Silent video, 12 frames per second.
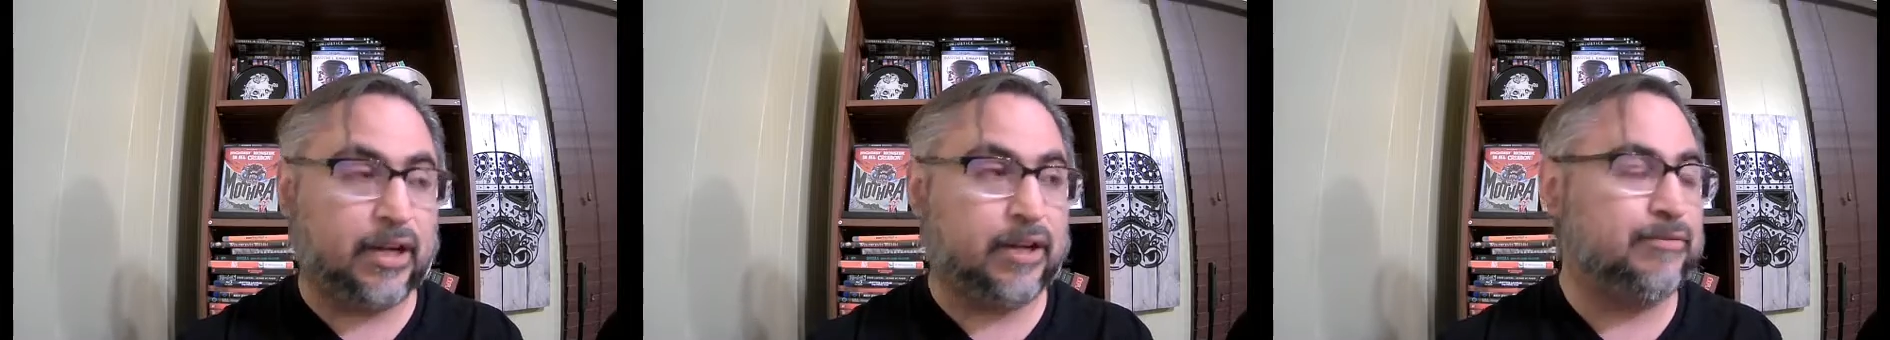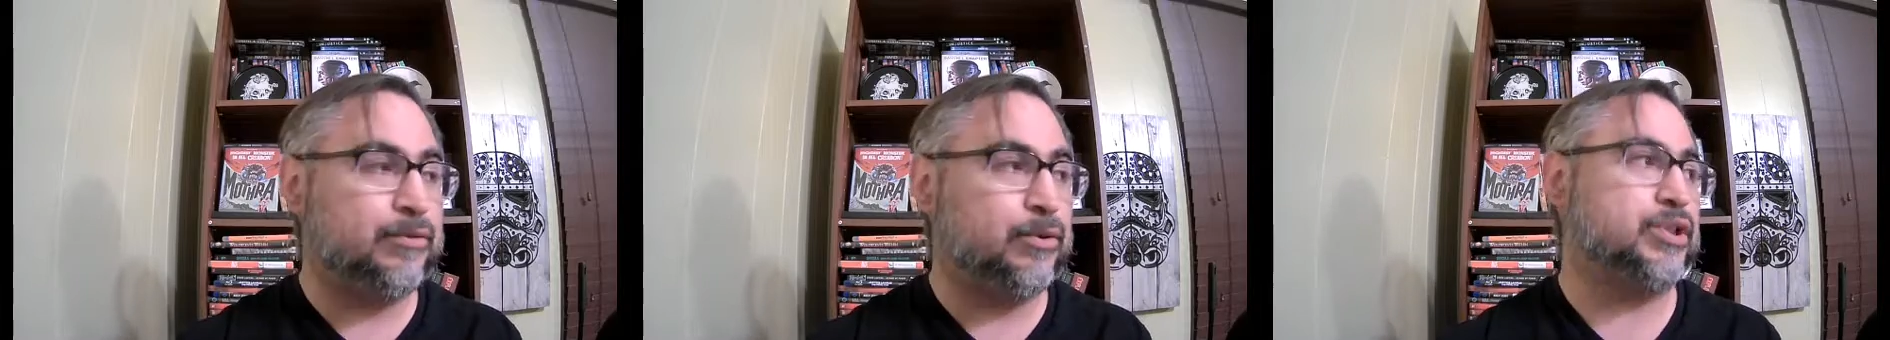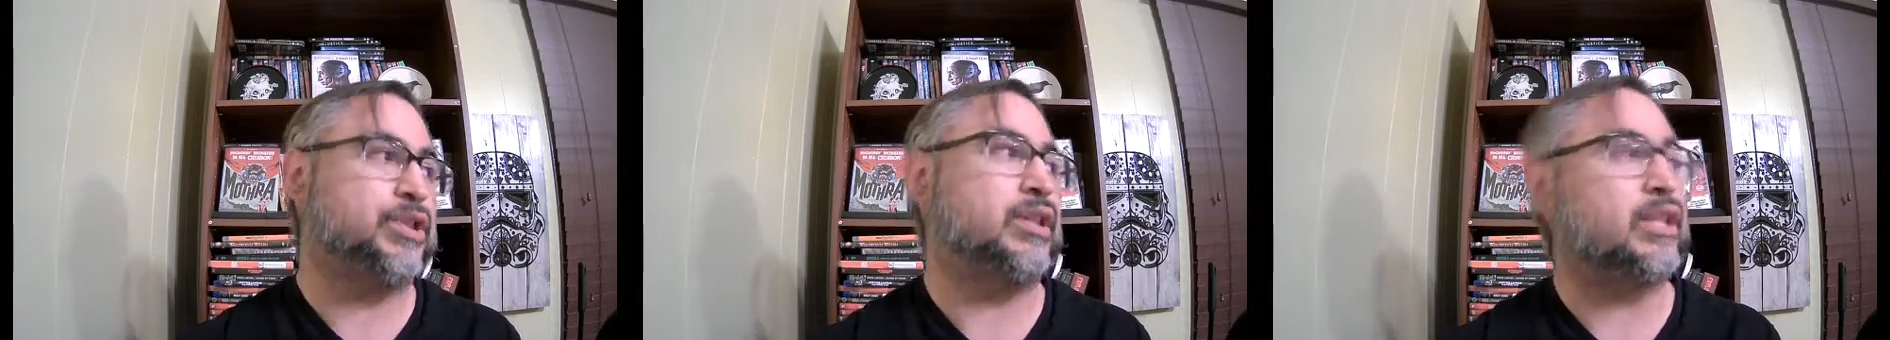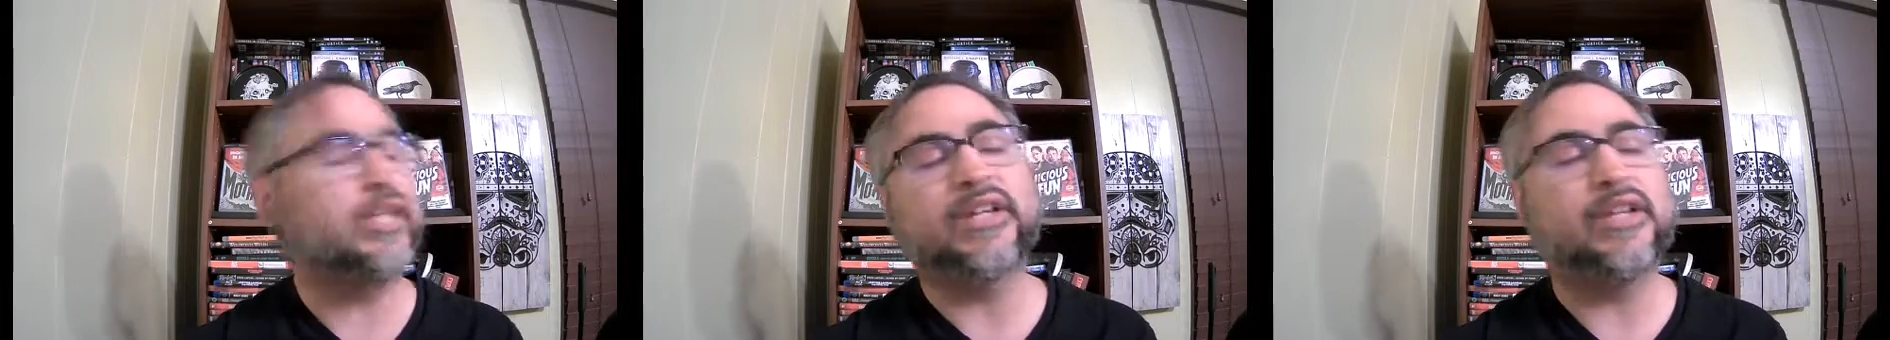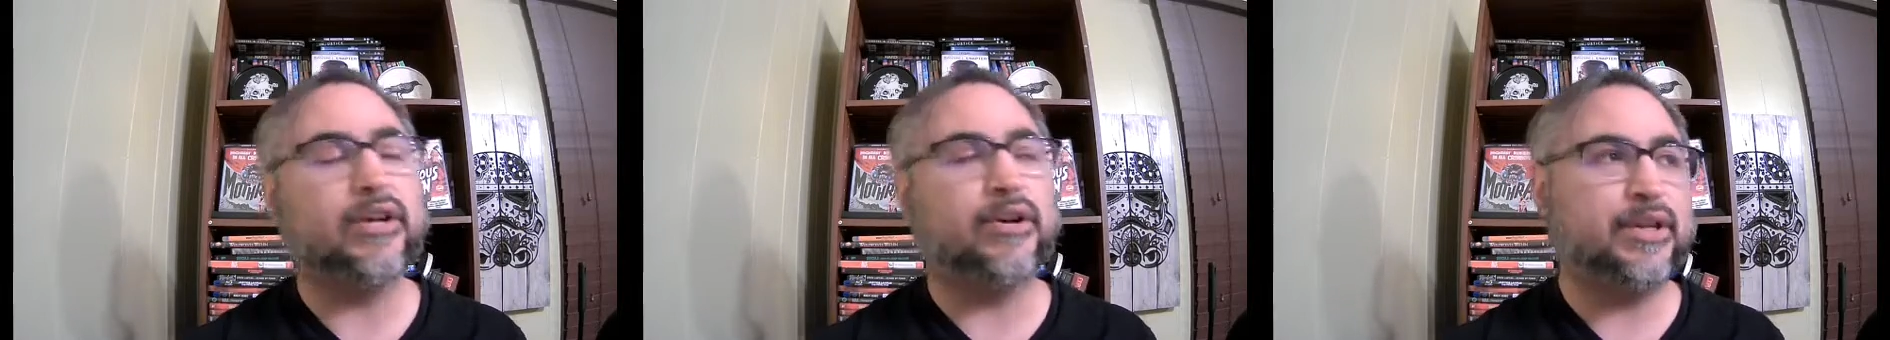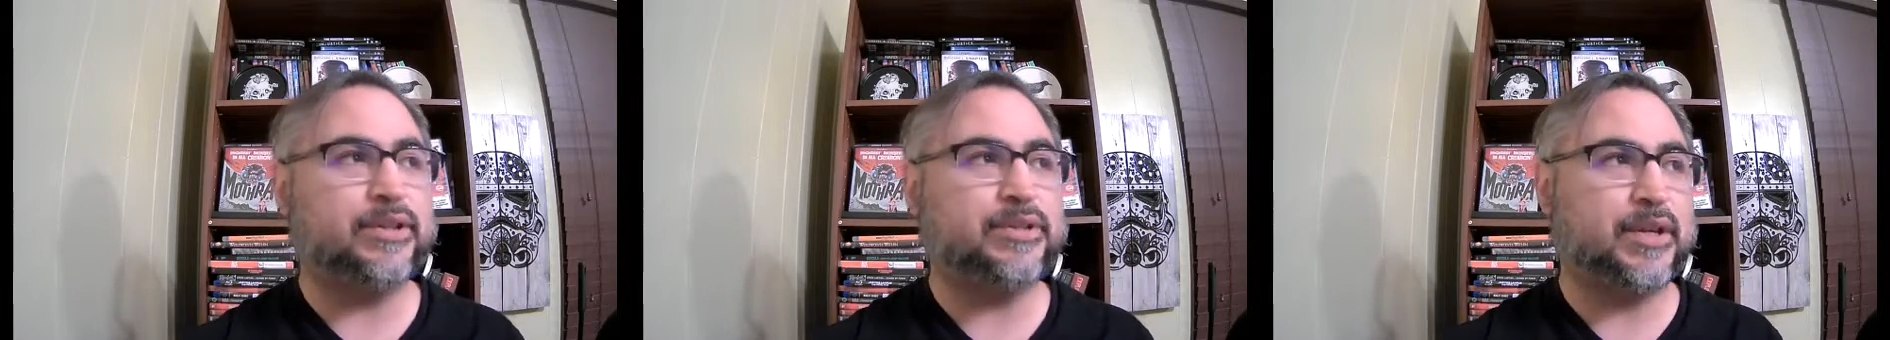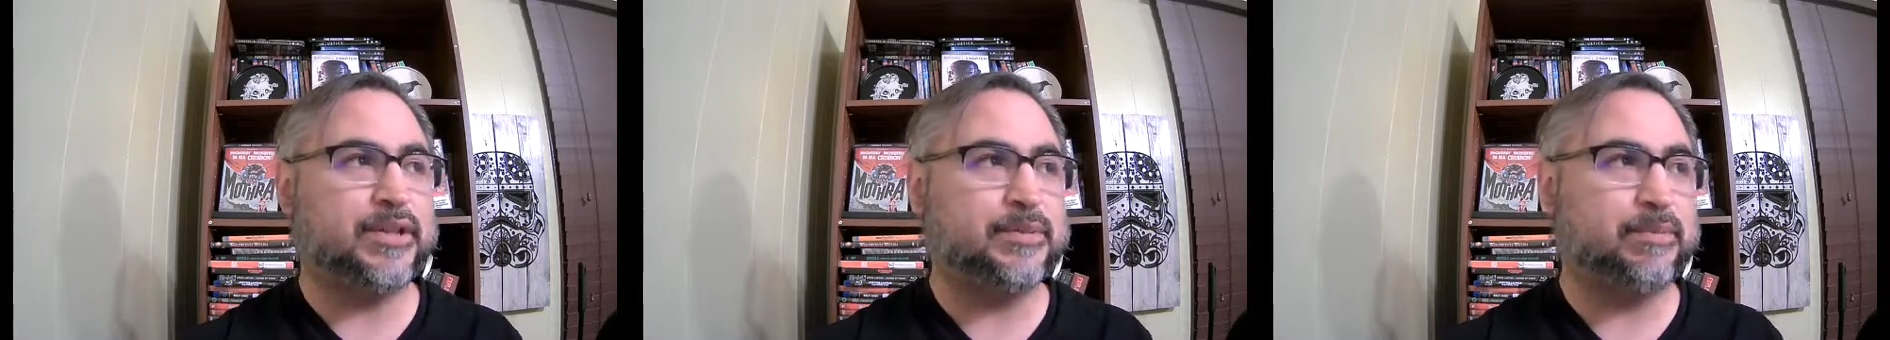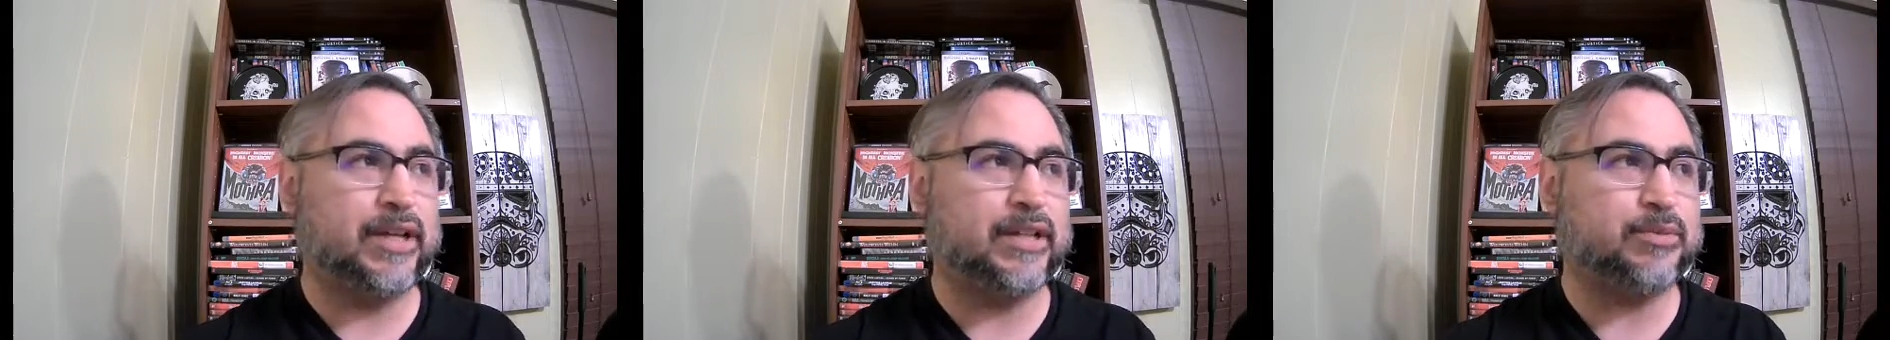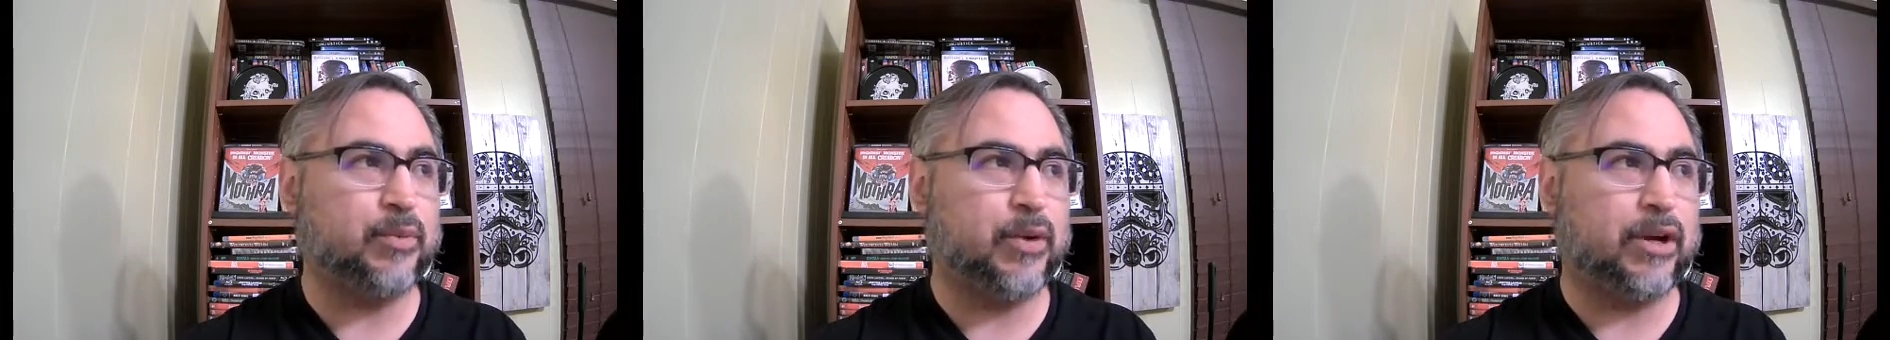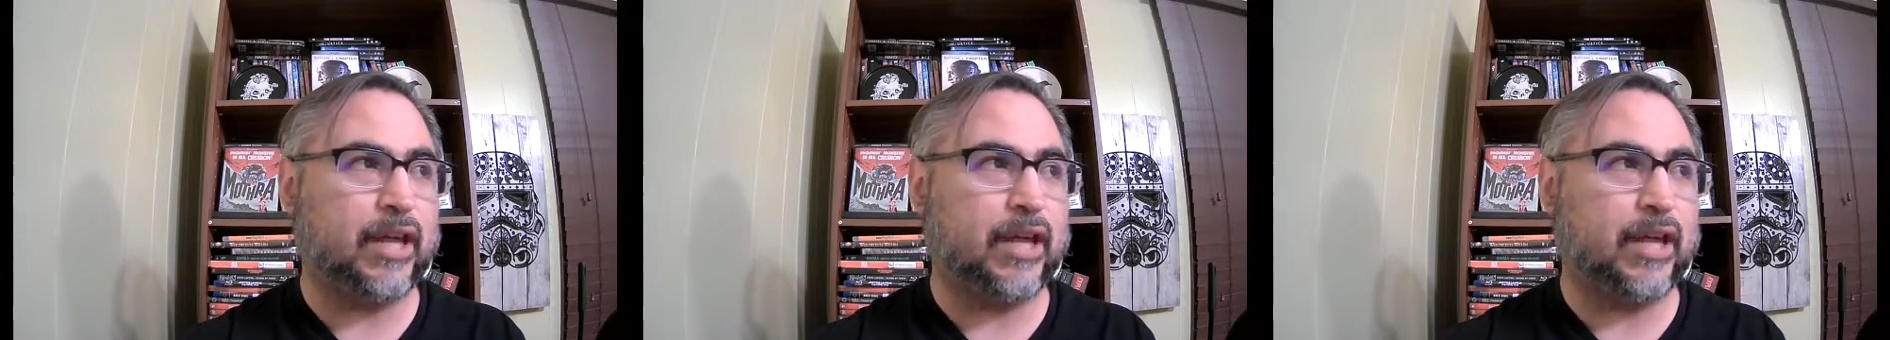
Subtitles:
Unfortunately, you know, it's a place where,